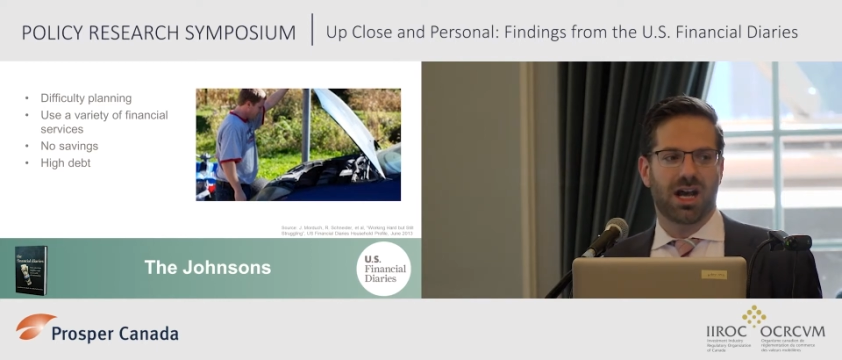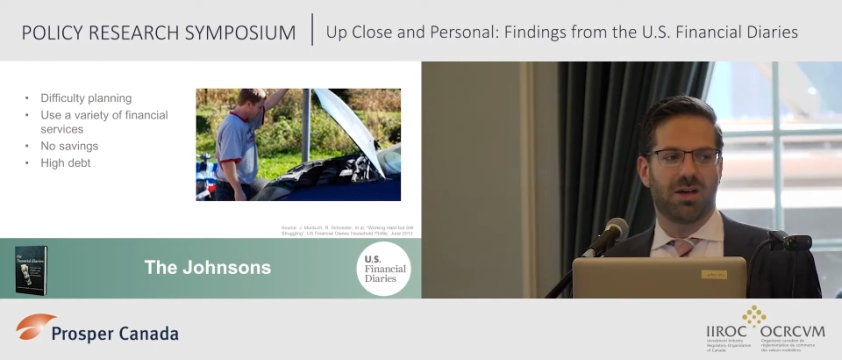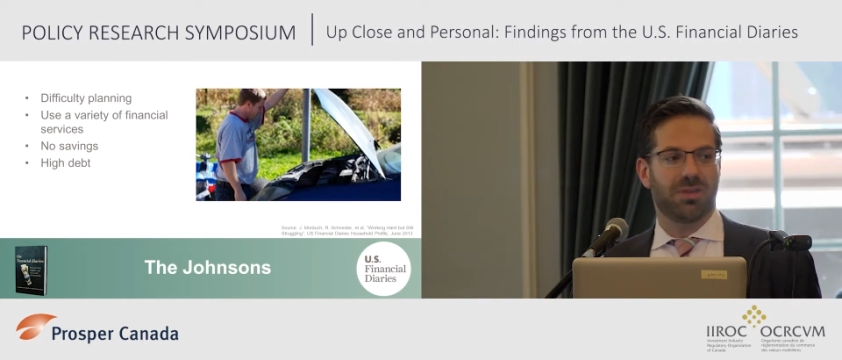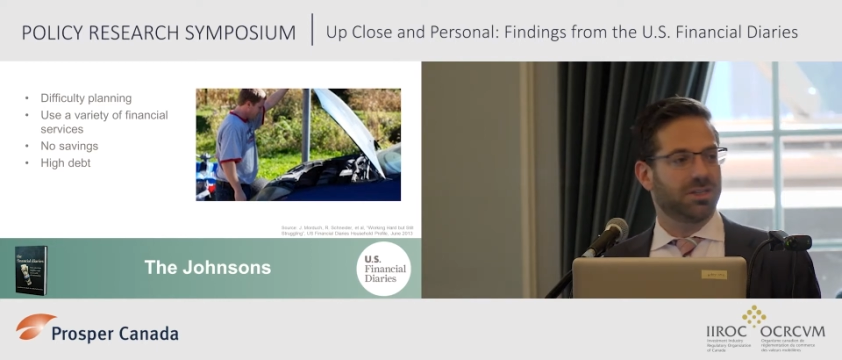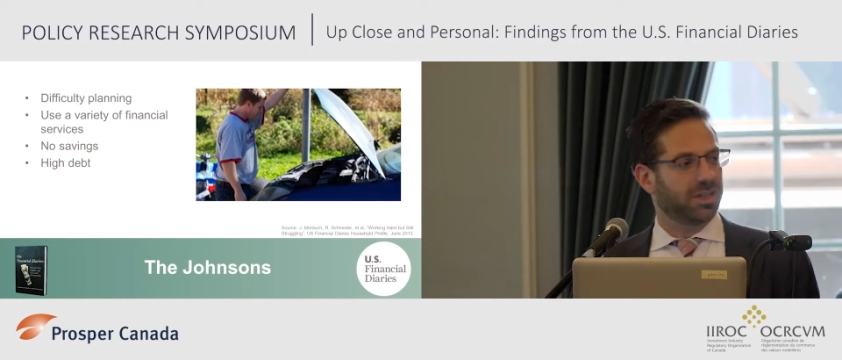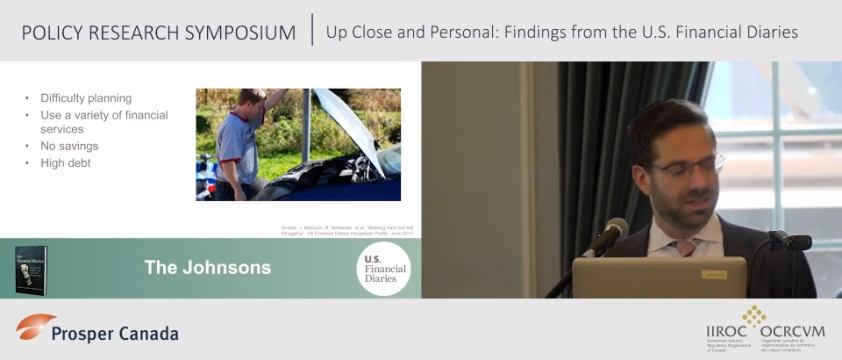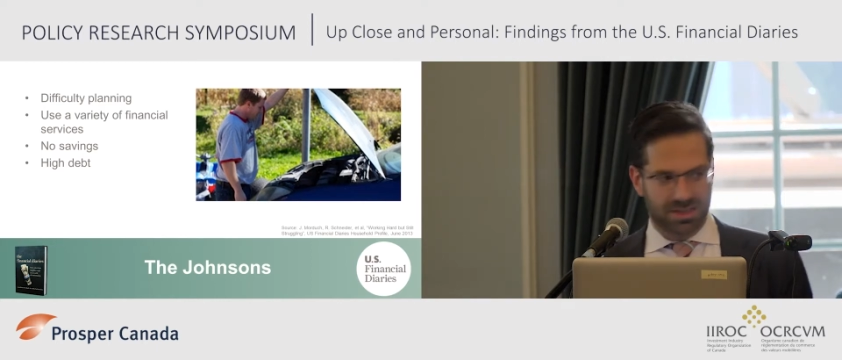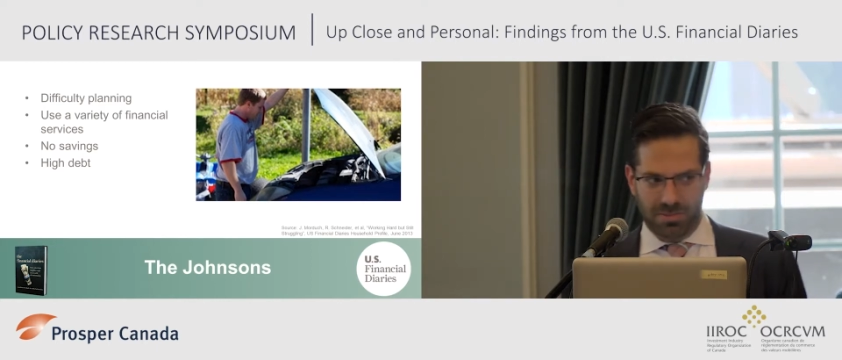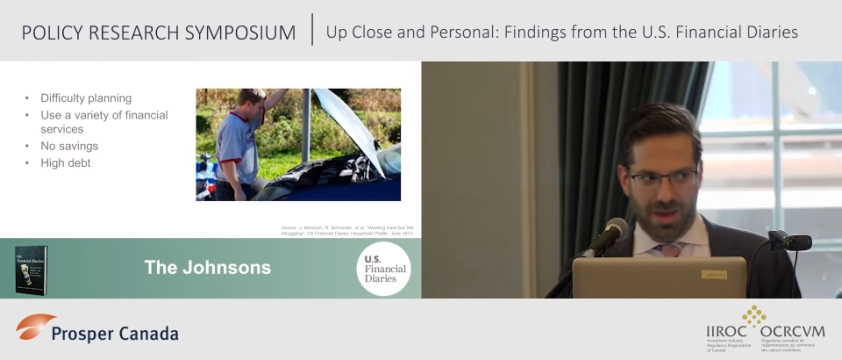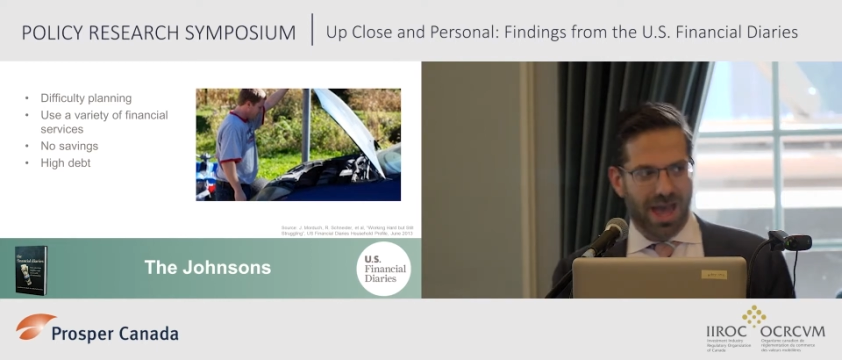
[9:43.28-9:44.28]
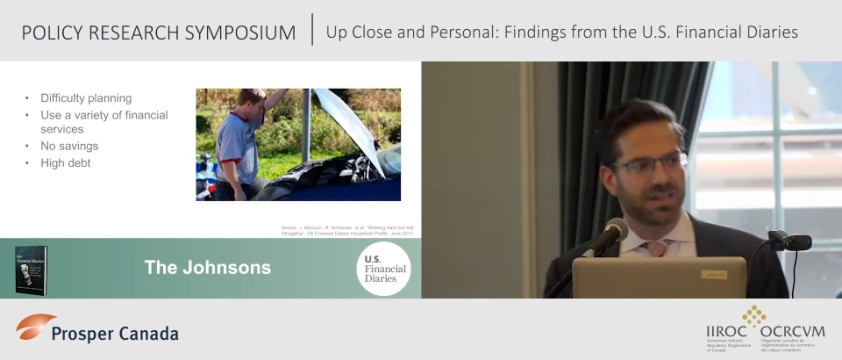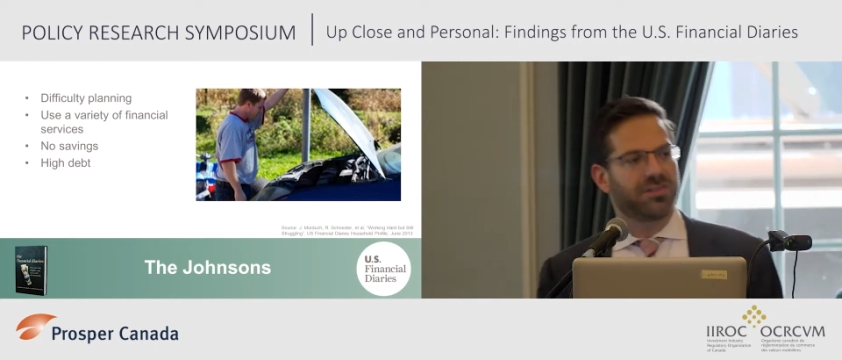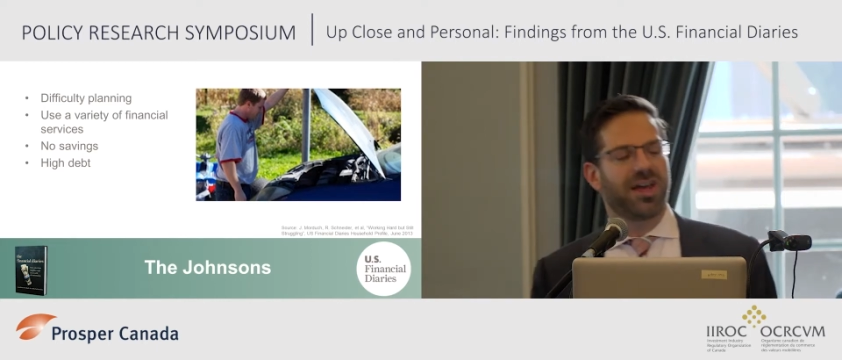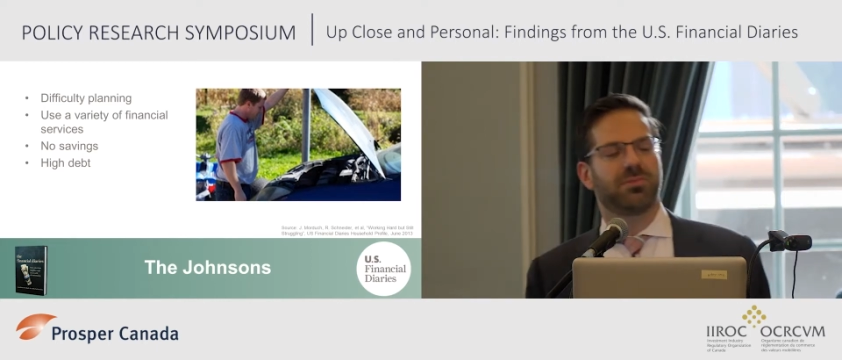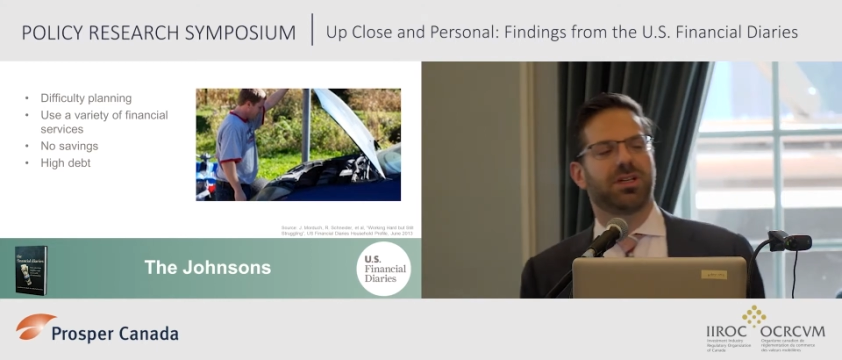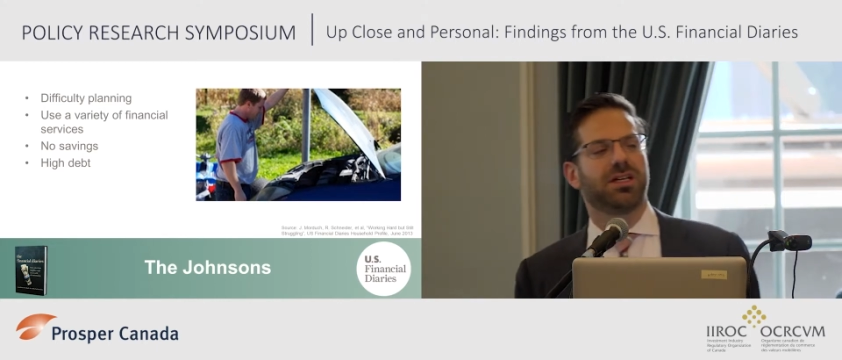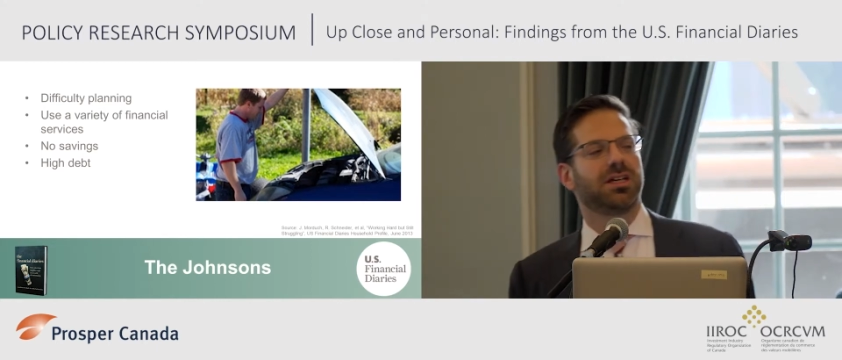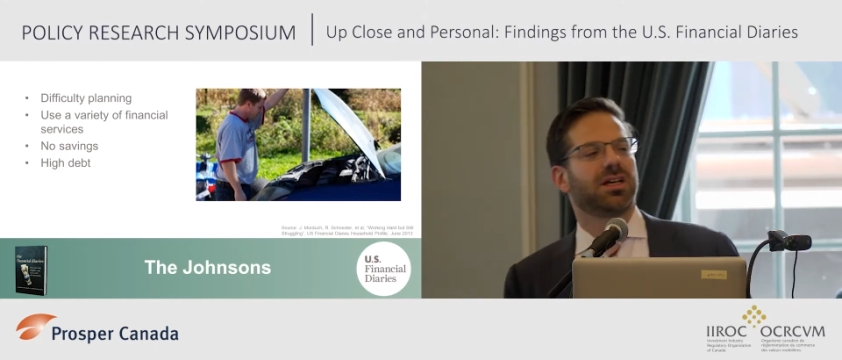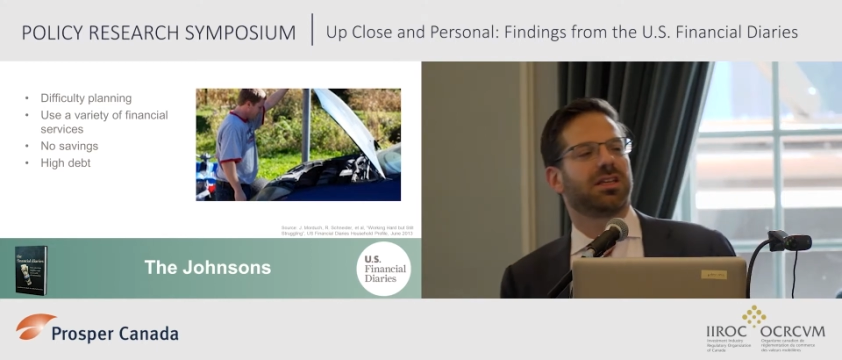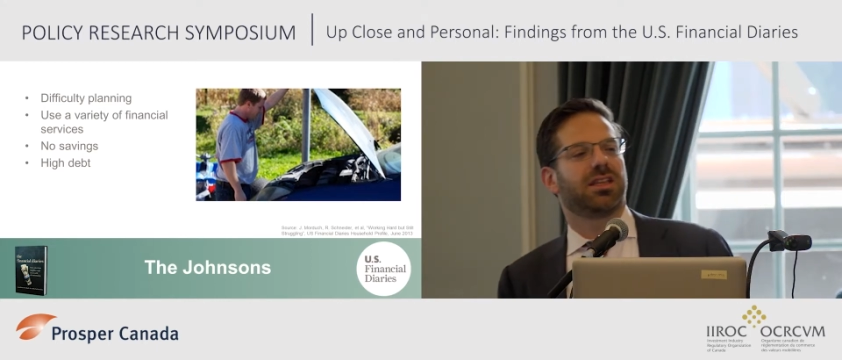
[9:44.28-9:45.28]
This is a banked family.
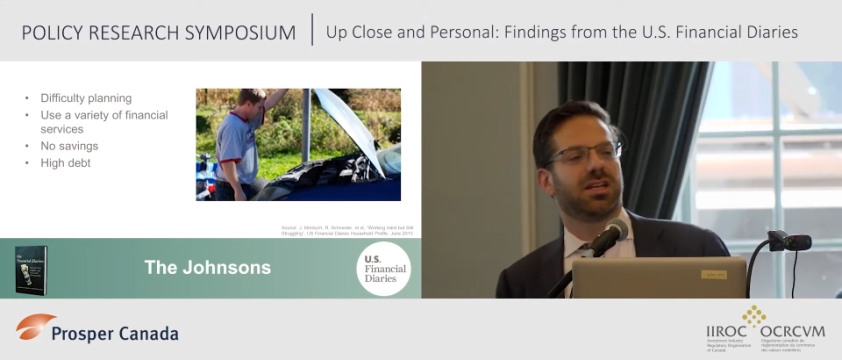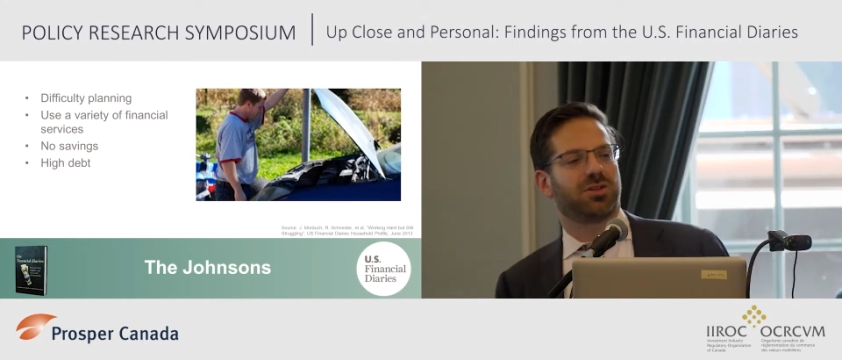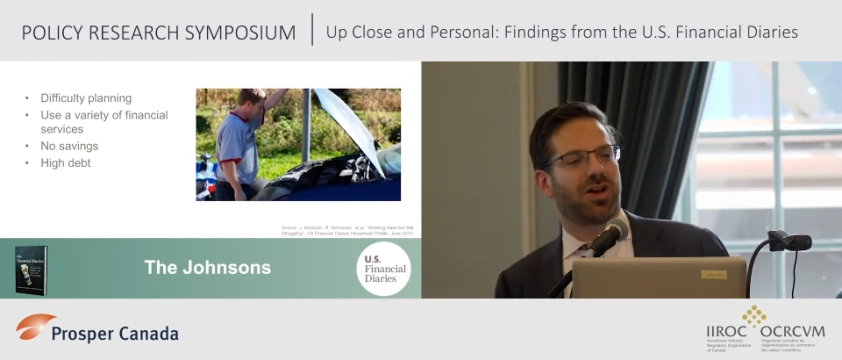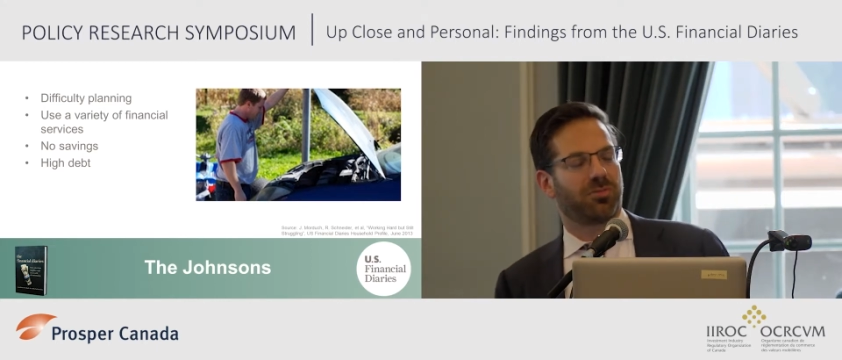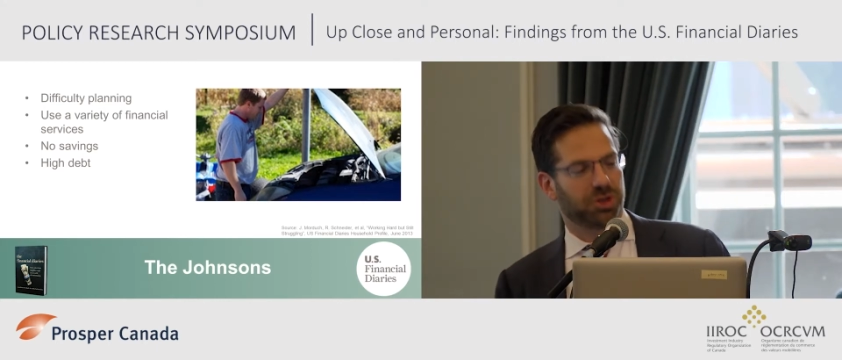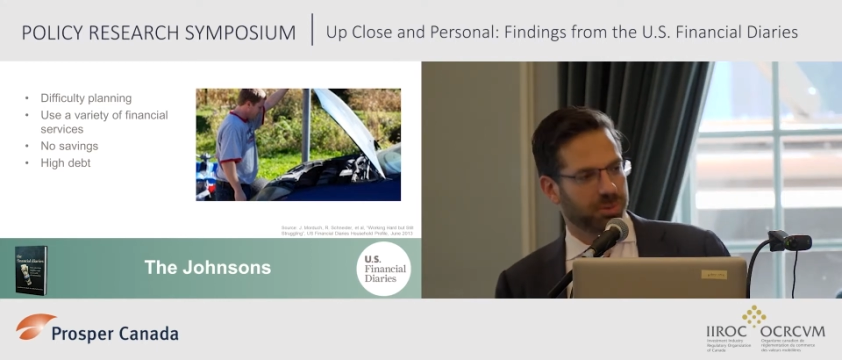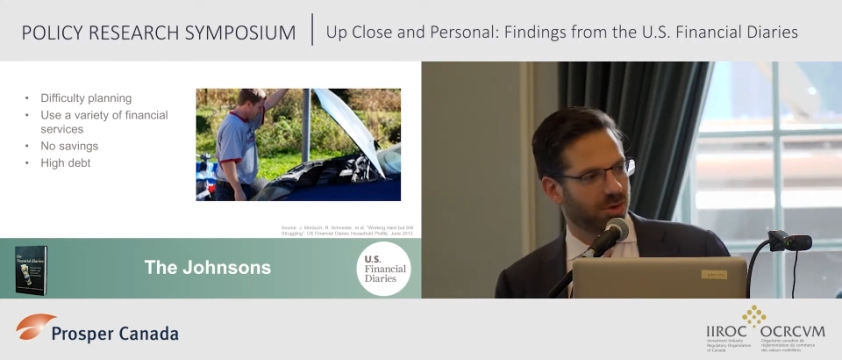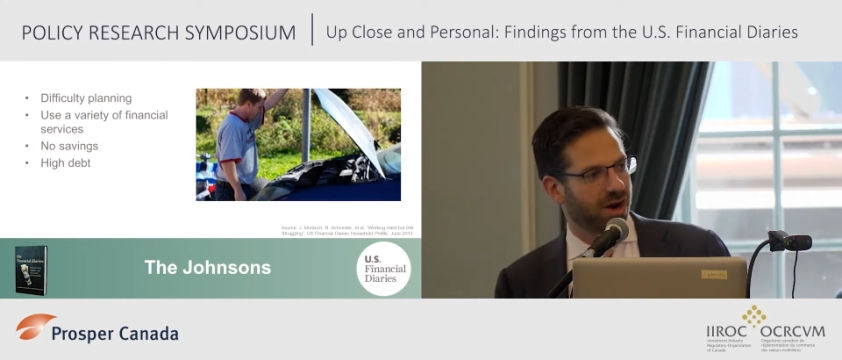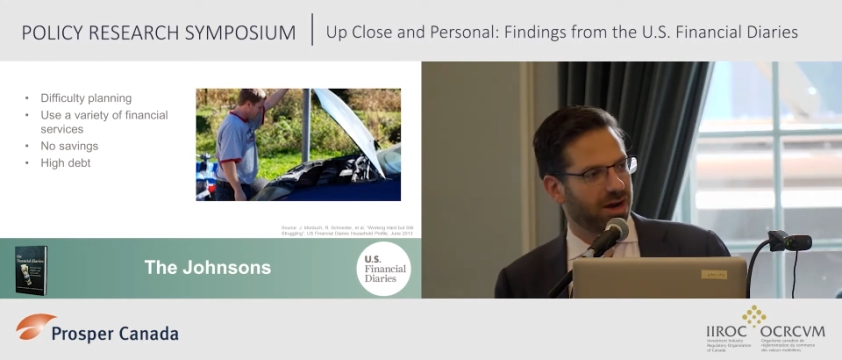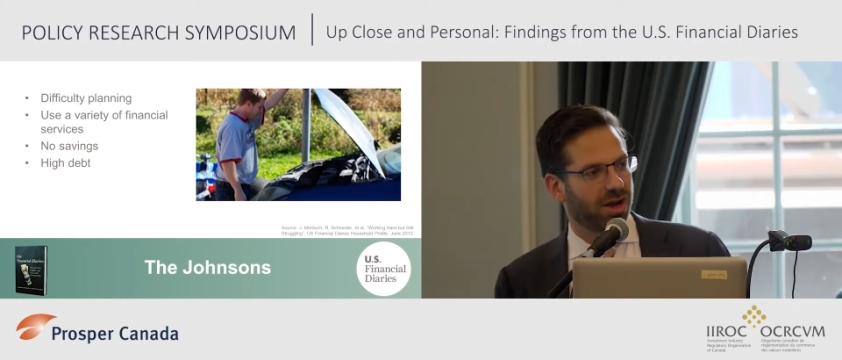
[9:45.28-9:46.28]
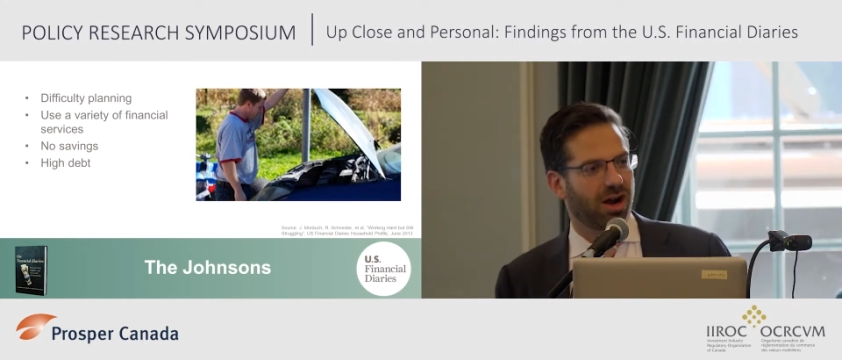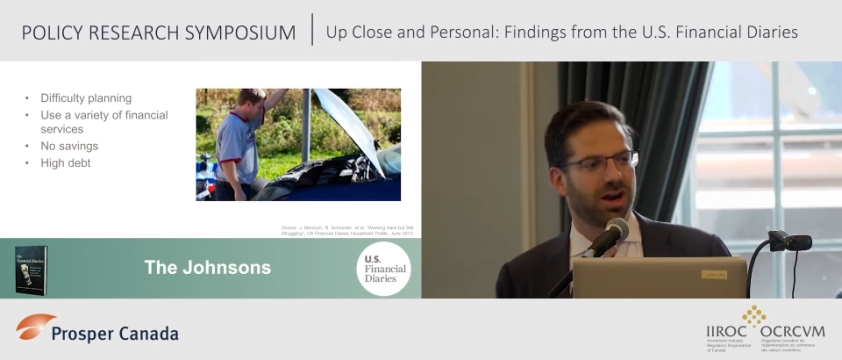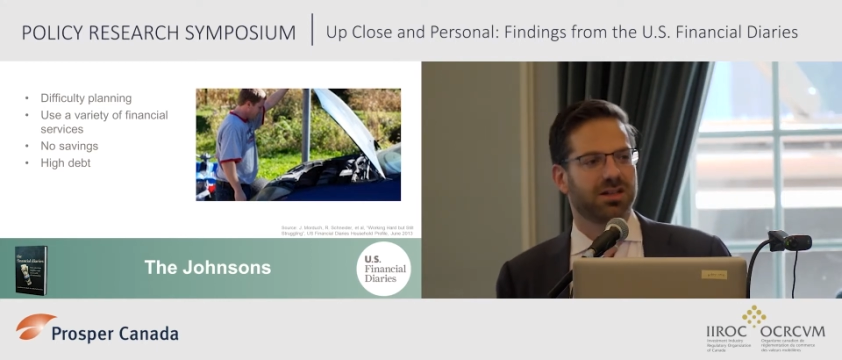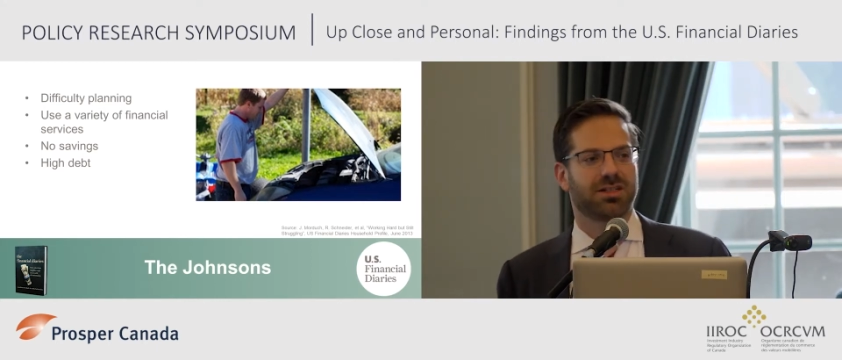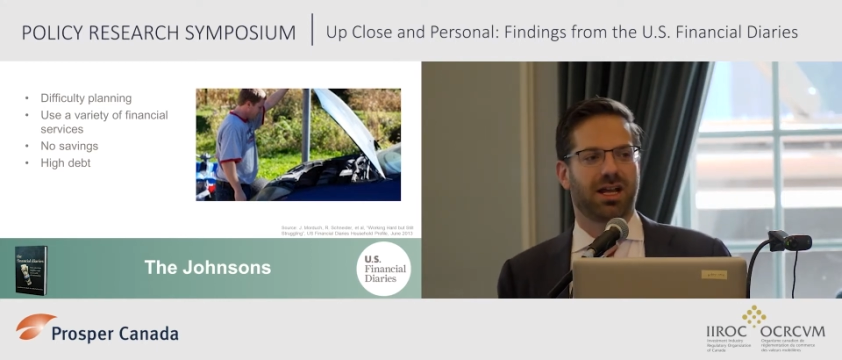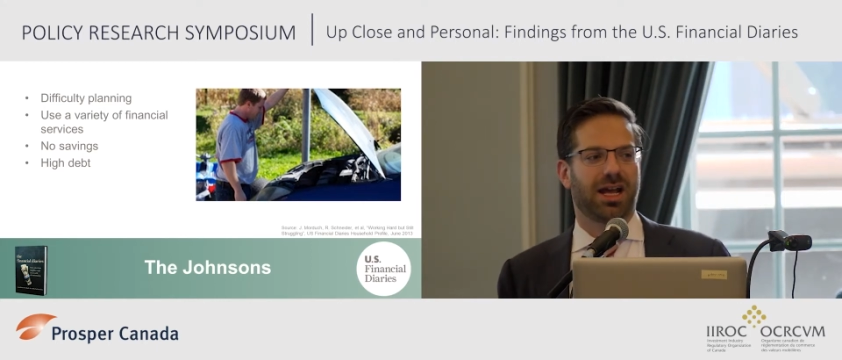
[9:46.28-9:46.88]
They do have multiple credit cards,